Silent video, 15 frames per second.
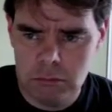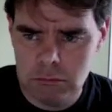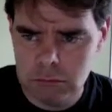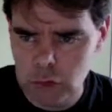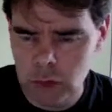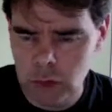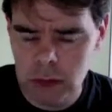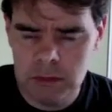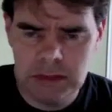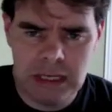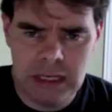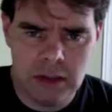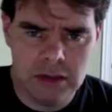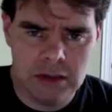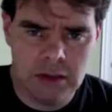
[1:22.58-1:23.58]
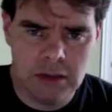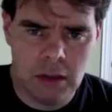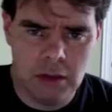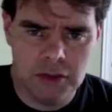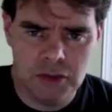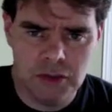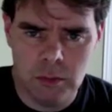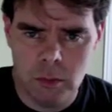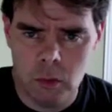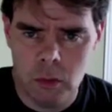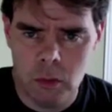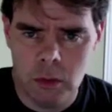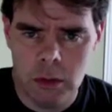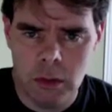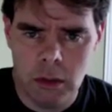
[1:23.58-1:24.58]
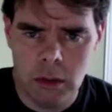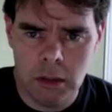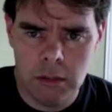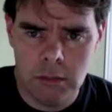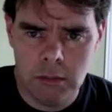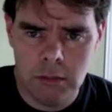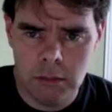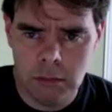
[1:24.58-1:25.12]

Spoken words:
$200,000 or more on